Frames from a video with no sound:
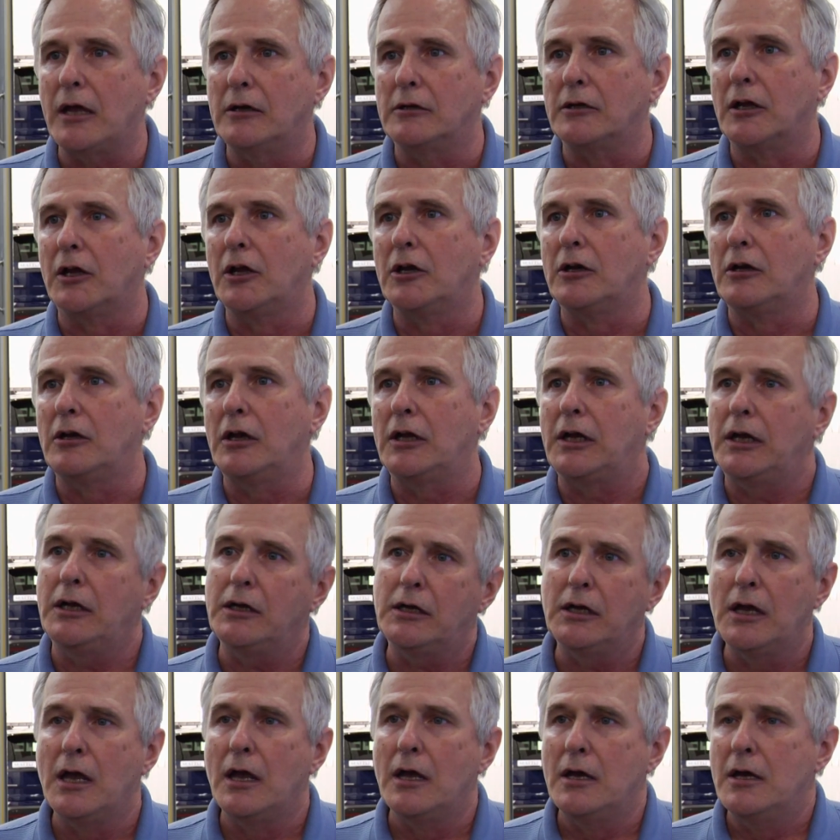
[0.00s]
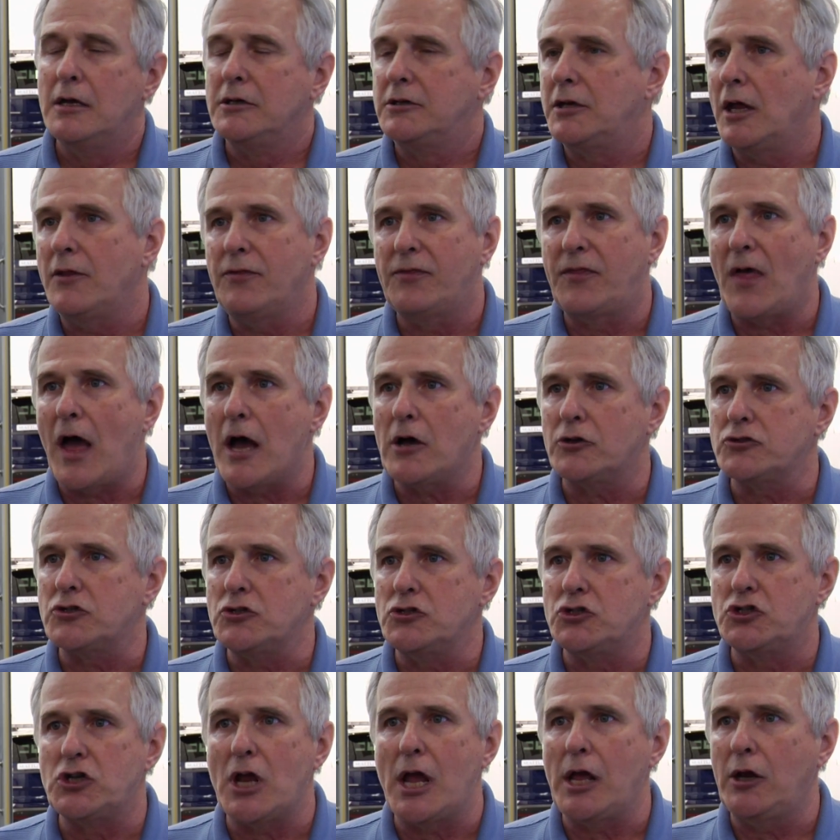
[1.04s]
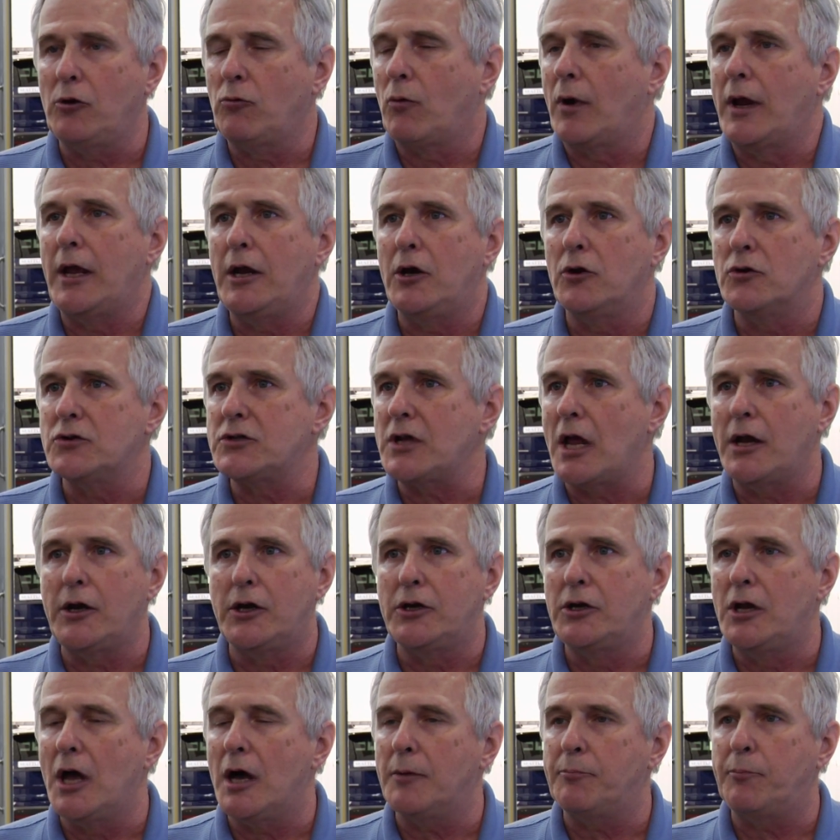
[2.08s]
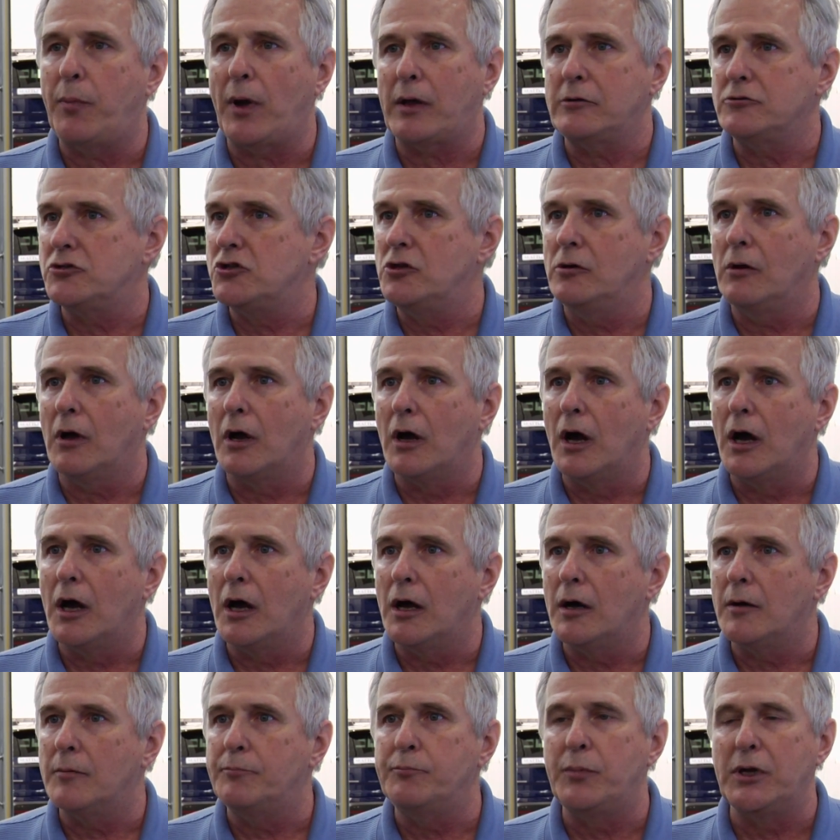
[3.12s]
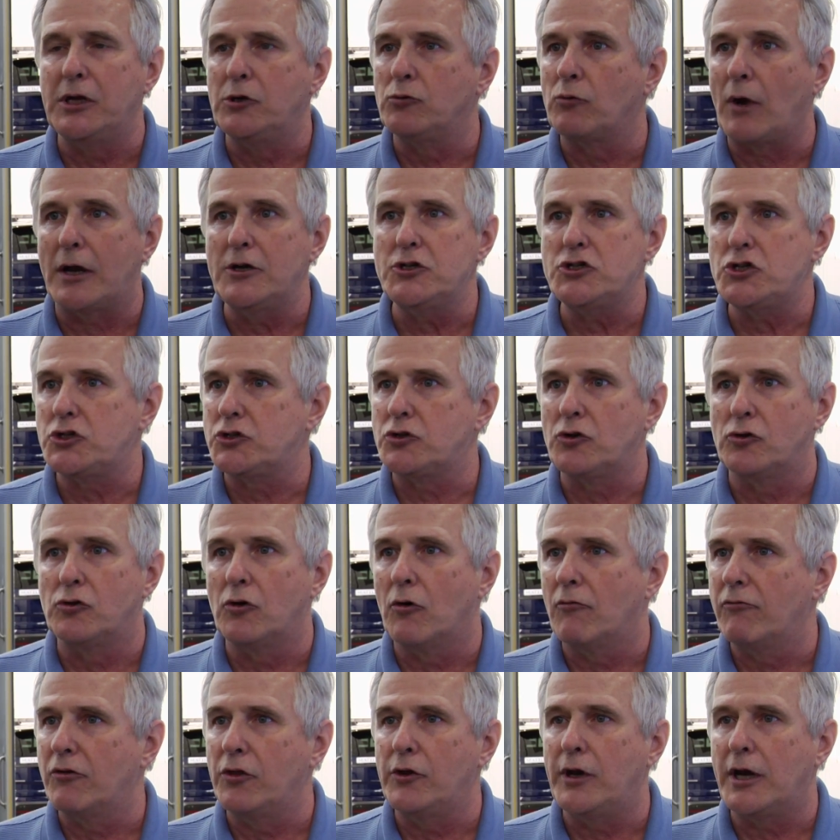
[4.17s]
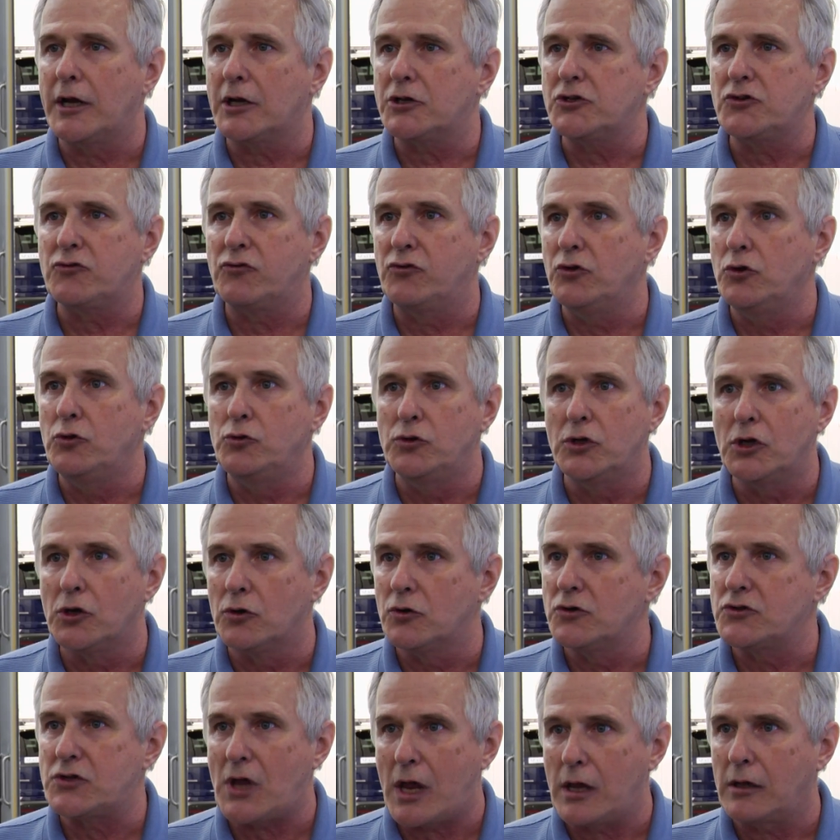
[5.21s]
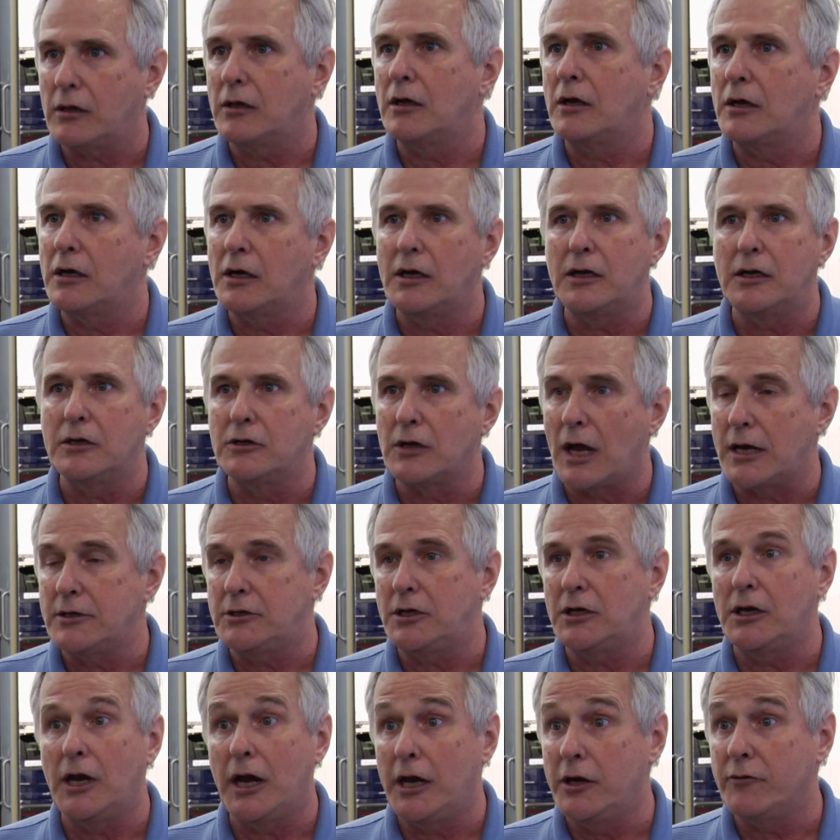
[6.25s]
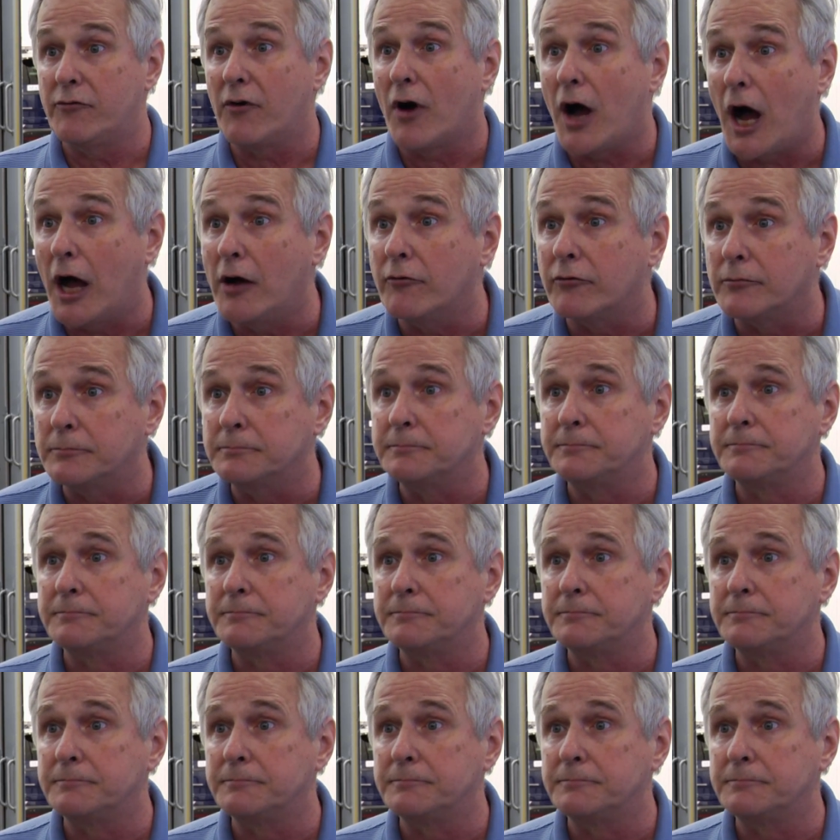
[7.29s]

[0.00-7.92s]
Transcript: and literally 10,000 generators ended up being registered over the next few years in 1985.